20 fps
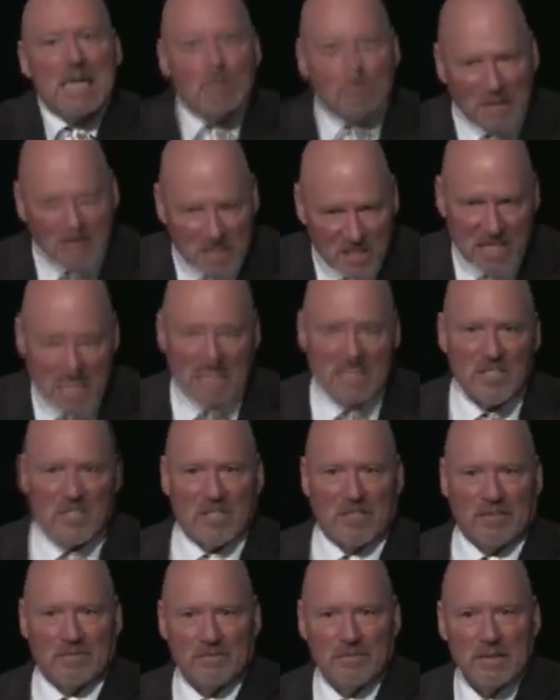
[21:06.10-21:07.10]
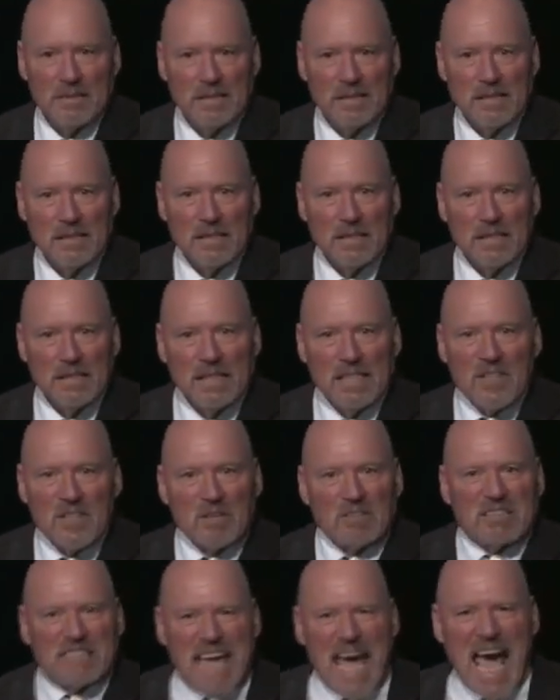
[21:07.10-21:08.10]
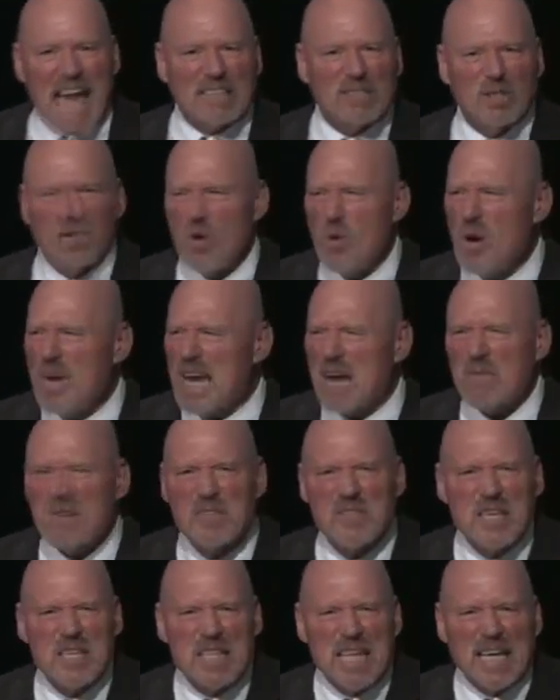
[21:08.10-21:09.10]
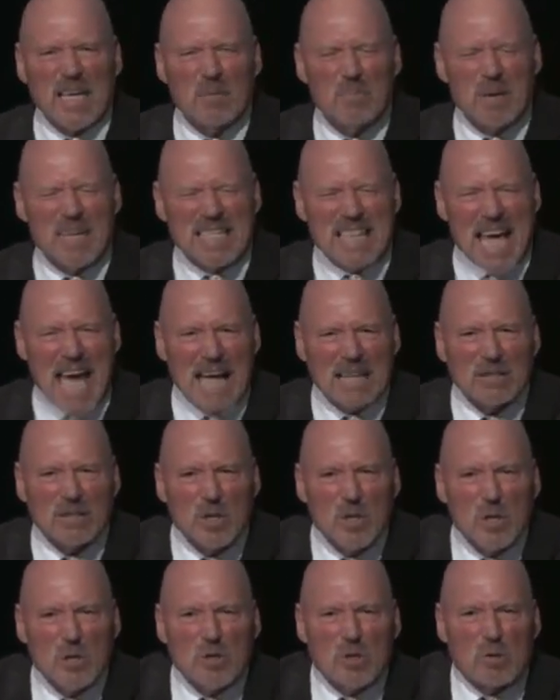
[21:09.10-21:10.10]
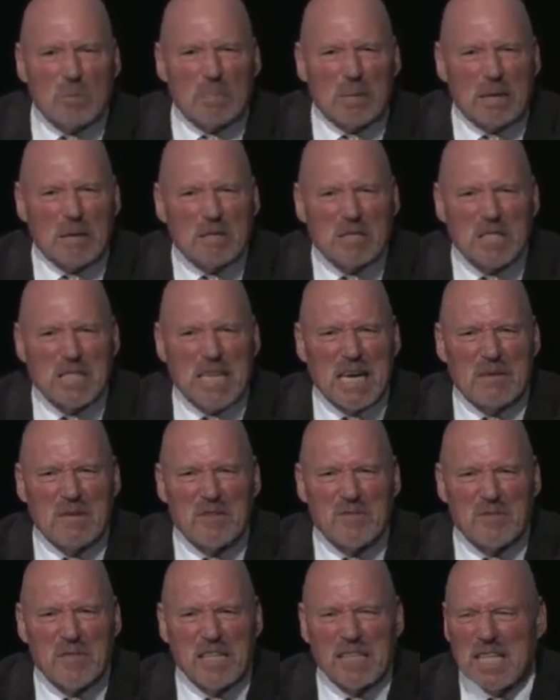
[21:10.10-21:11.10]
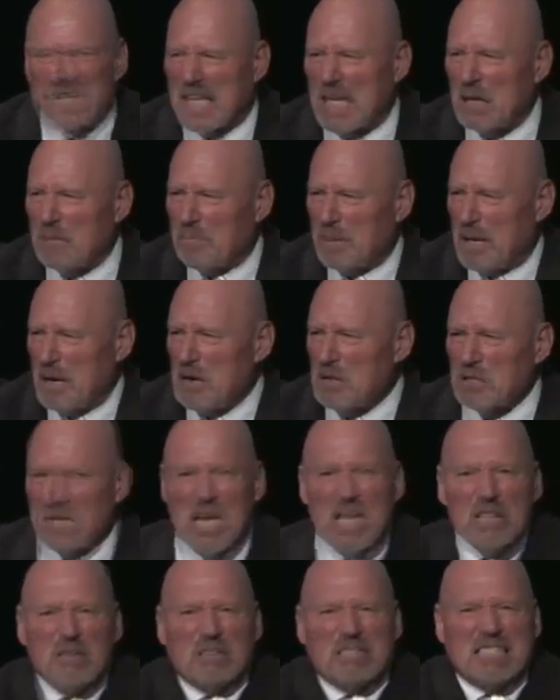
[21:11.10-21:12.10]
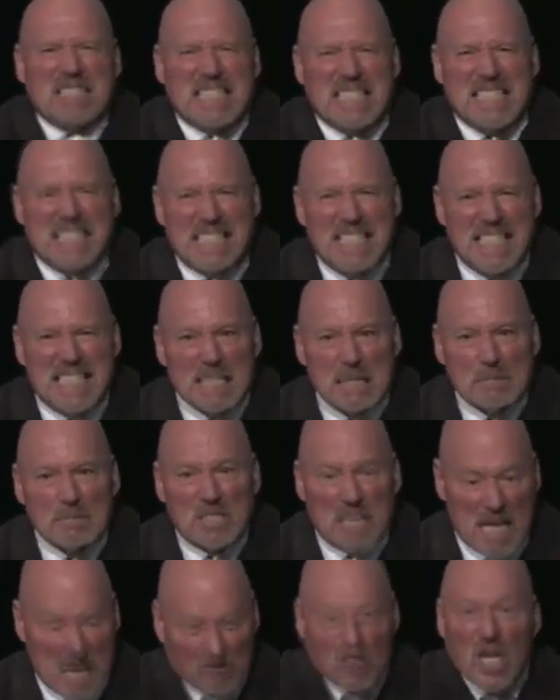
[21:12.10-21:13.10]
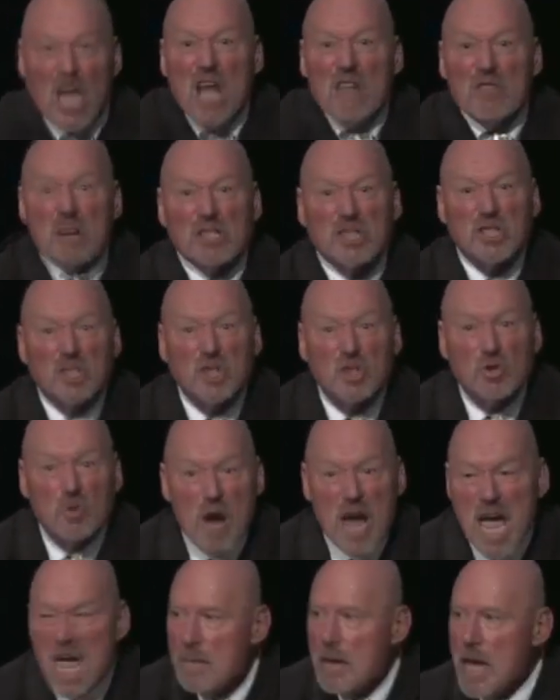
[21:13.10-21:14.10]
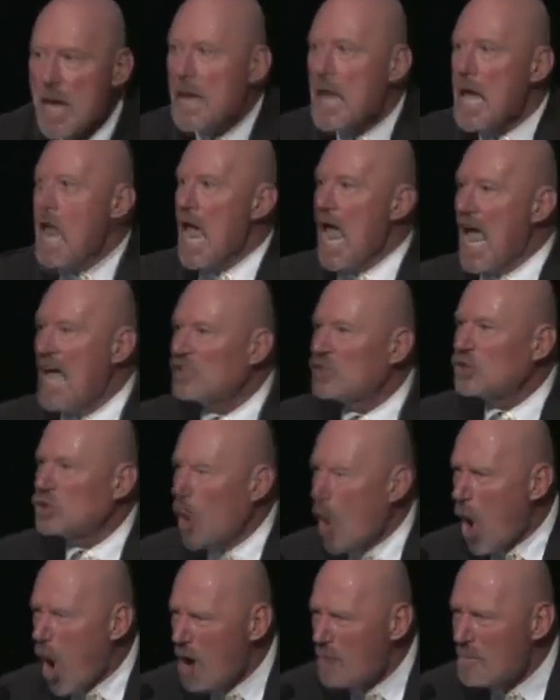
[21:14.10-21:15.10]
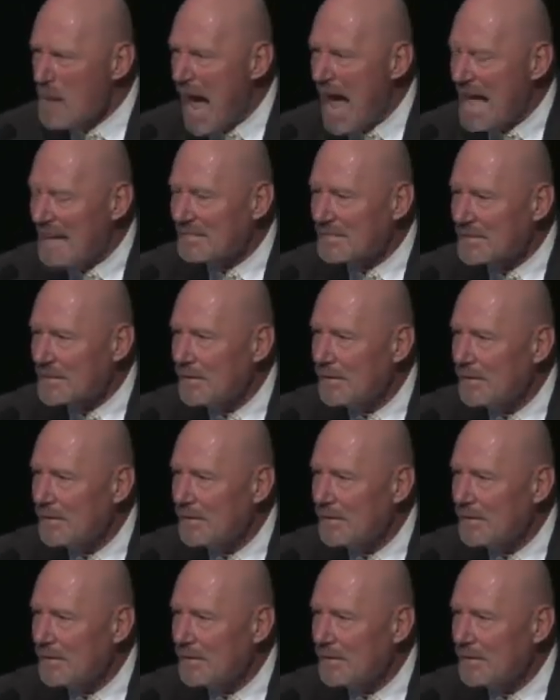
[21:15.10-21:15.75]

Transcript: possession. They're tattooing everything that can be tattooed. They're piercing everything they can pierce. They're cutting themselves. They're screaming in torment.